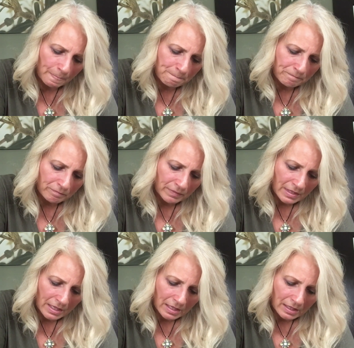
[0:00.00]

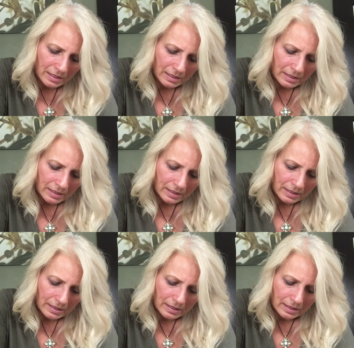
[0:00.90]

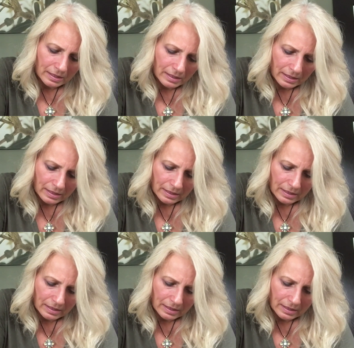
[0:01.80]
Nobody speaks.